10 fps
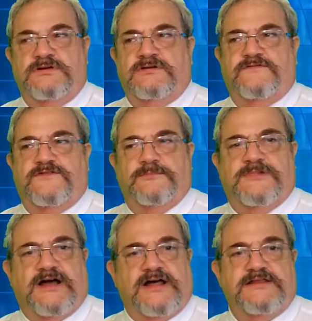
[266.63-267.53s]
from
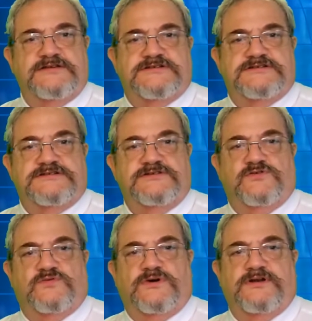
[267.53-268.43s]
colleges, and
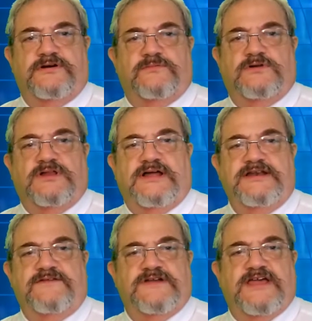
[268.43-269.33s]
you'll wonder, well, I
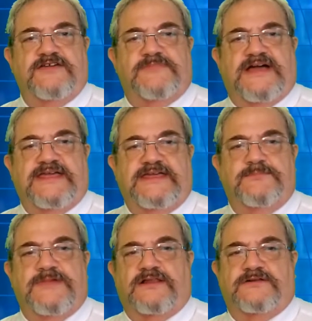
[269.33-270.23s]
never gave my
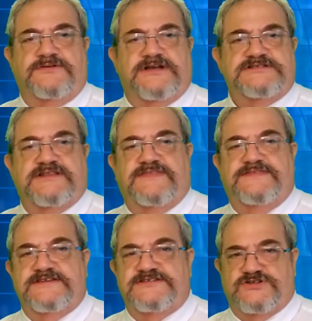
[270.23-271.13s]
email address to
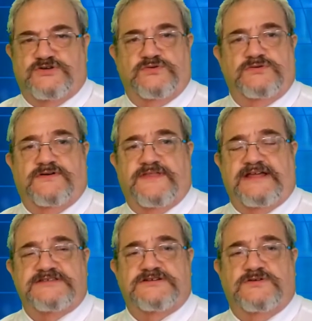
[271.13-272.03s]
this school or
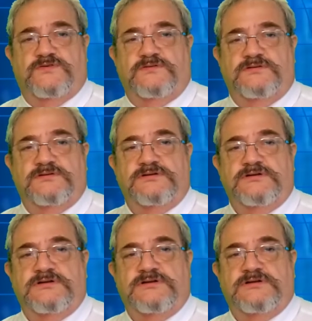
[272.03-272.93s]
that school.
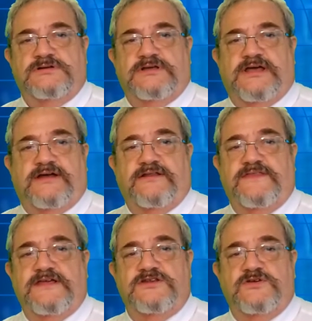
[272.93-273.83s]
How did
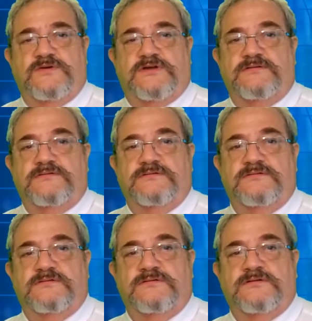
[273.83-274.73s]
they do it?
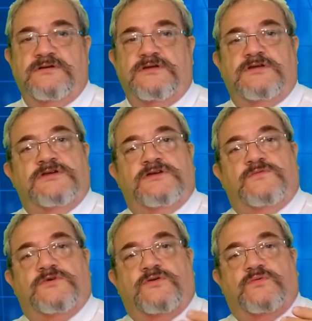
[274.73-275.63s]

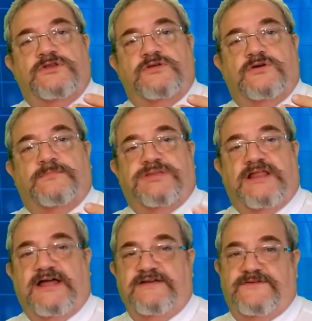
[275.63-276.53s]
Well, when you
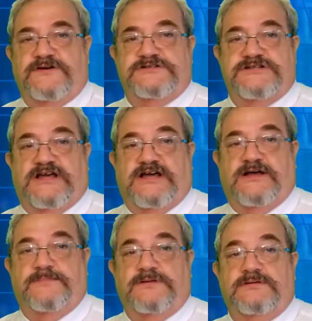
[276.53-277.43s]
apply for a
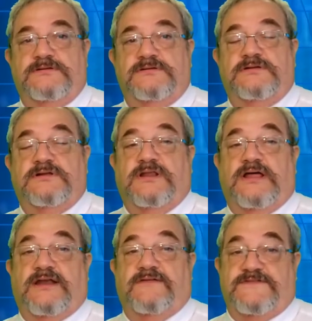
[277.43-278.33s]
job, a
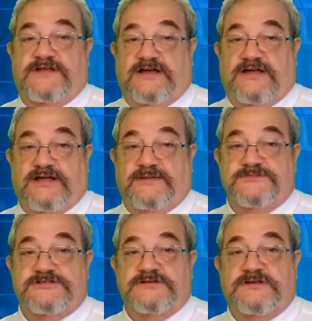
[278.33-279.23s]
lot of times